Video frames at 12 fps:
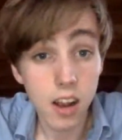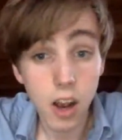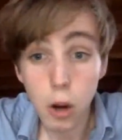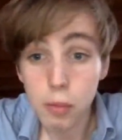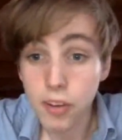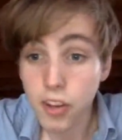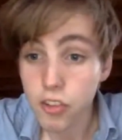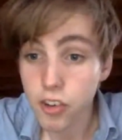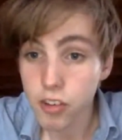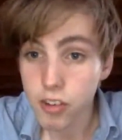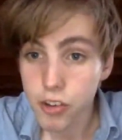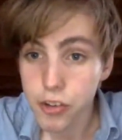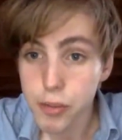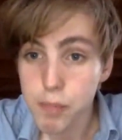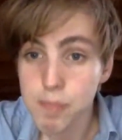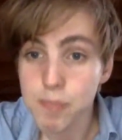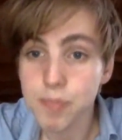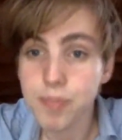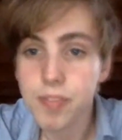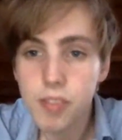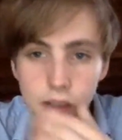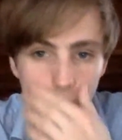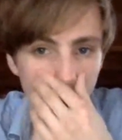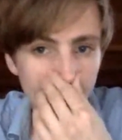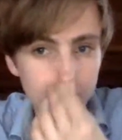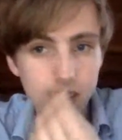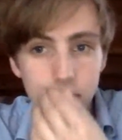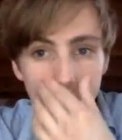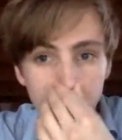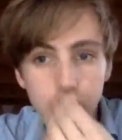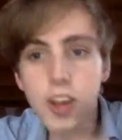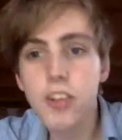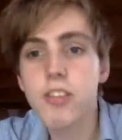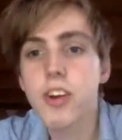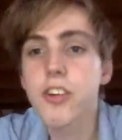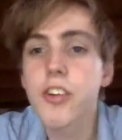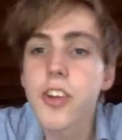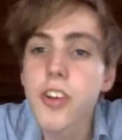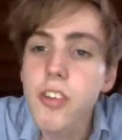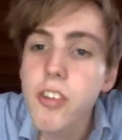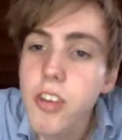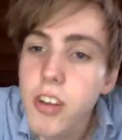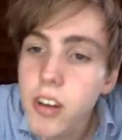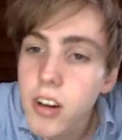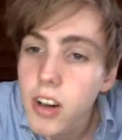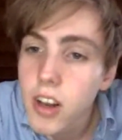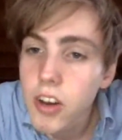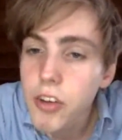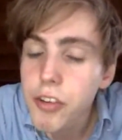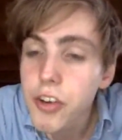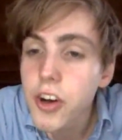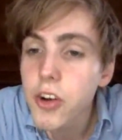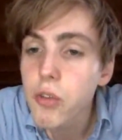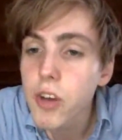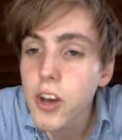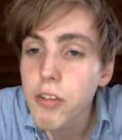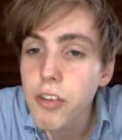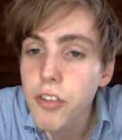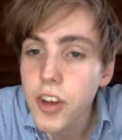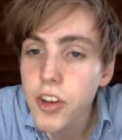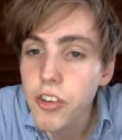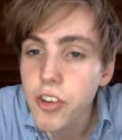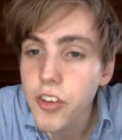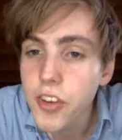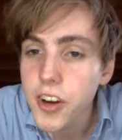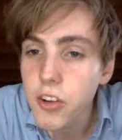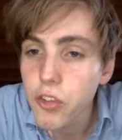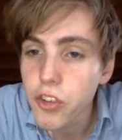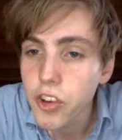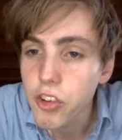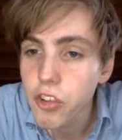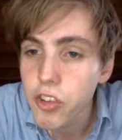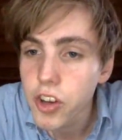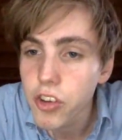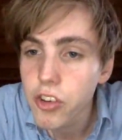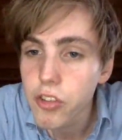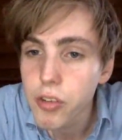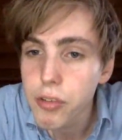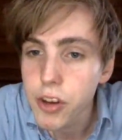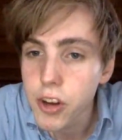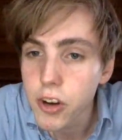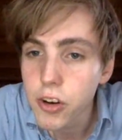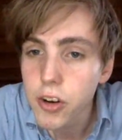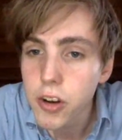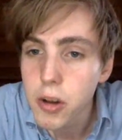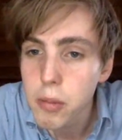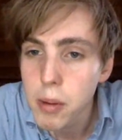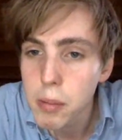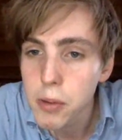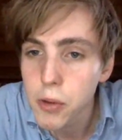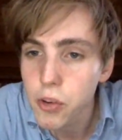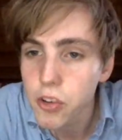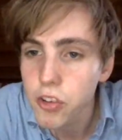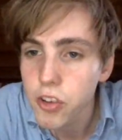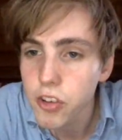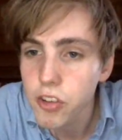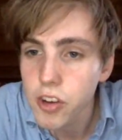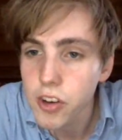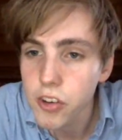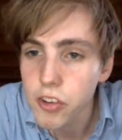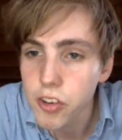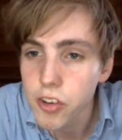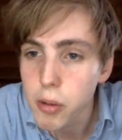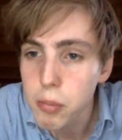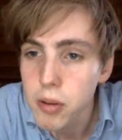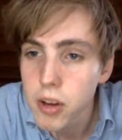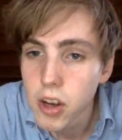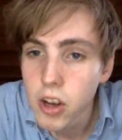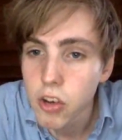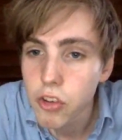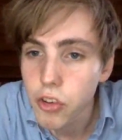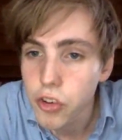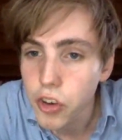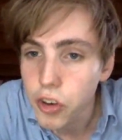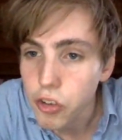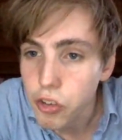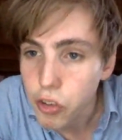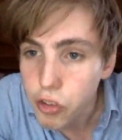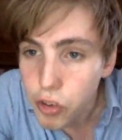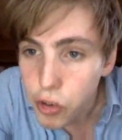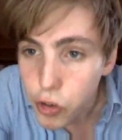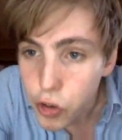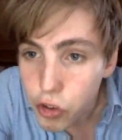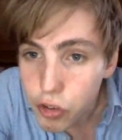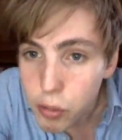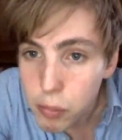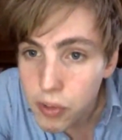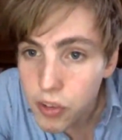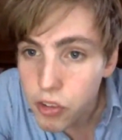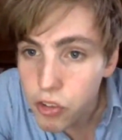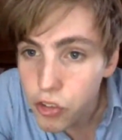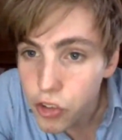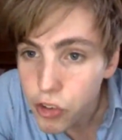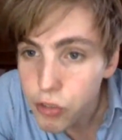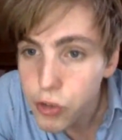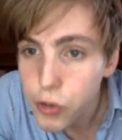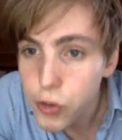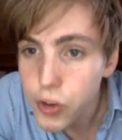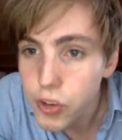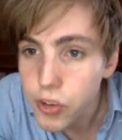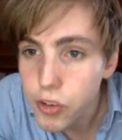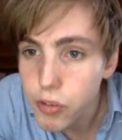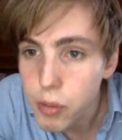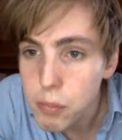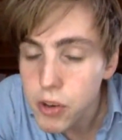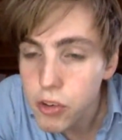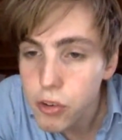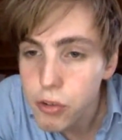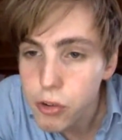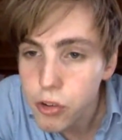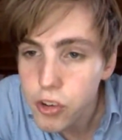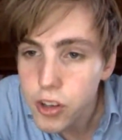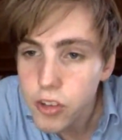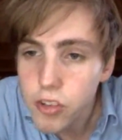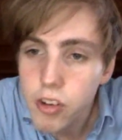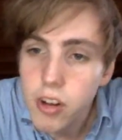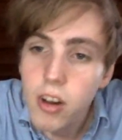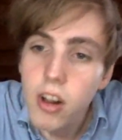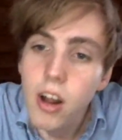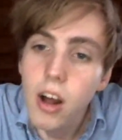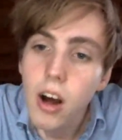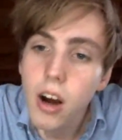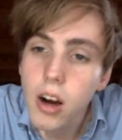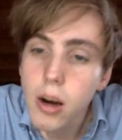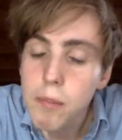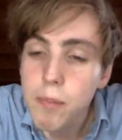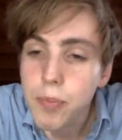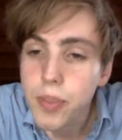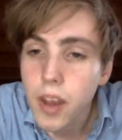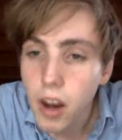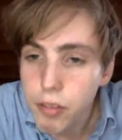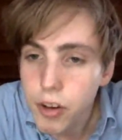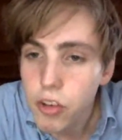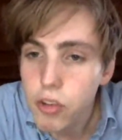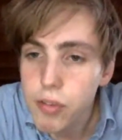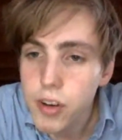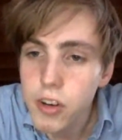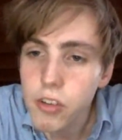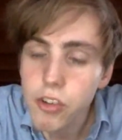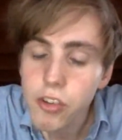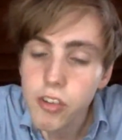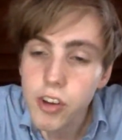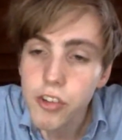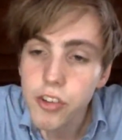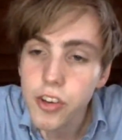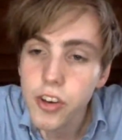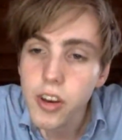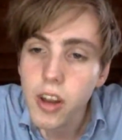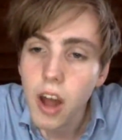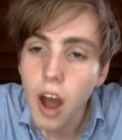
I hope that answered the question. Um, the second question is, if you don't weigh off the tension in their contextualizations with your own, maybe yours isn't as clear as that. So, do, so, so do you simply, as a judge, you do it, the one mentioned first tense? Um, I think that's a very good question.